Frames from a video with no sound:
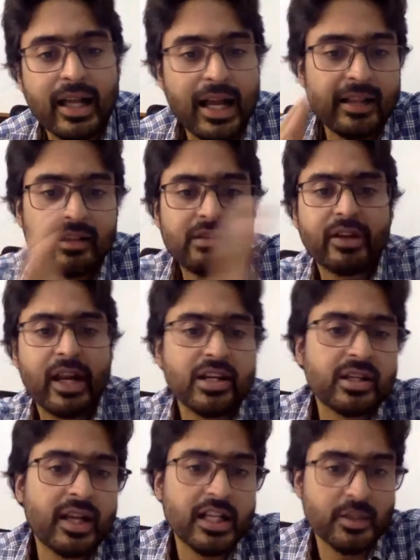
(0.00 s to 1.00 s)
and the
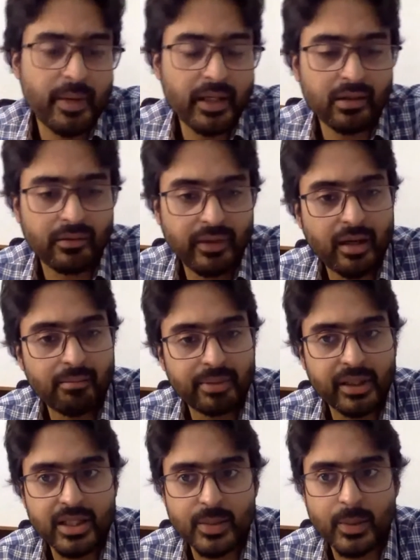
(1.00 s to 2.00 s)
financial aspect of the
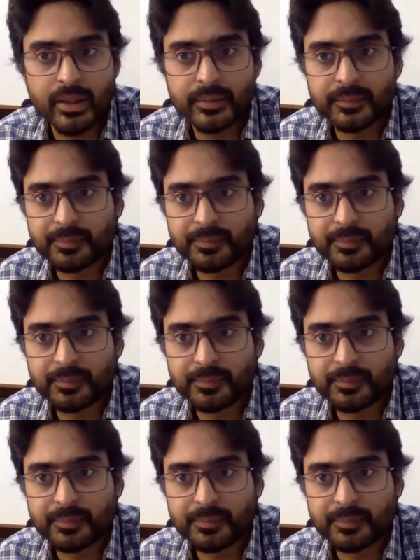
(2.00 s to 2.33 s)
company as well.